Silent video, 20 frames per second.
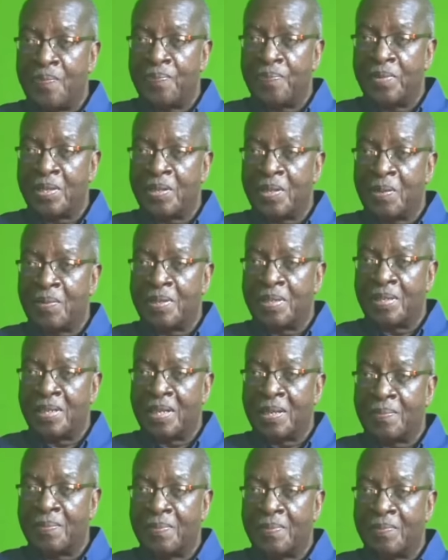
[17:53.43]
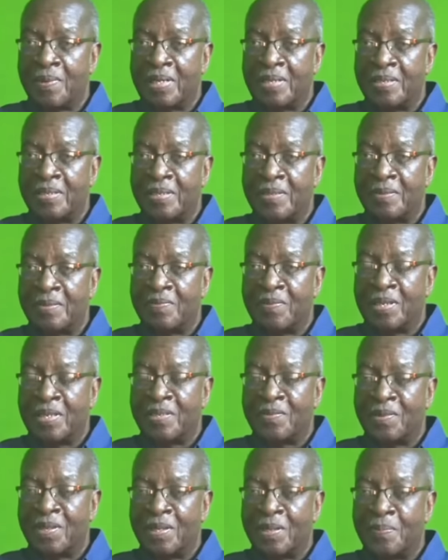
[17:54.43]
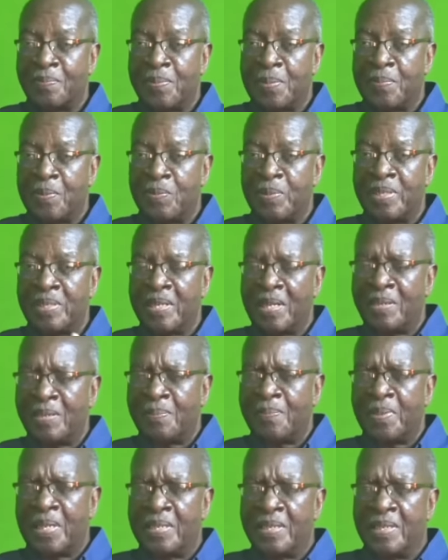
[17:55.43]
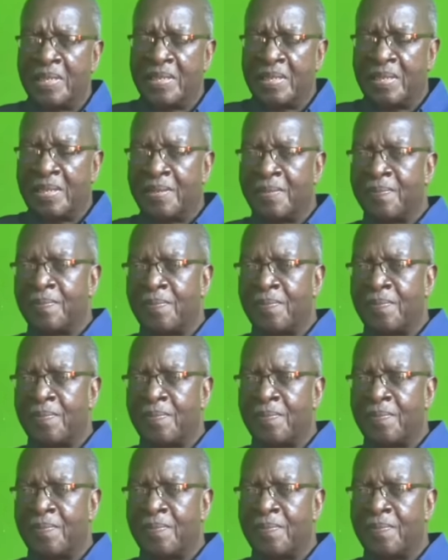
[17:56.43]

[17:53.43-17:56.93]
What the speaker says: the current crisis in Venezuela, people will tell you bluntly,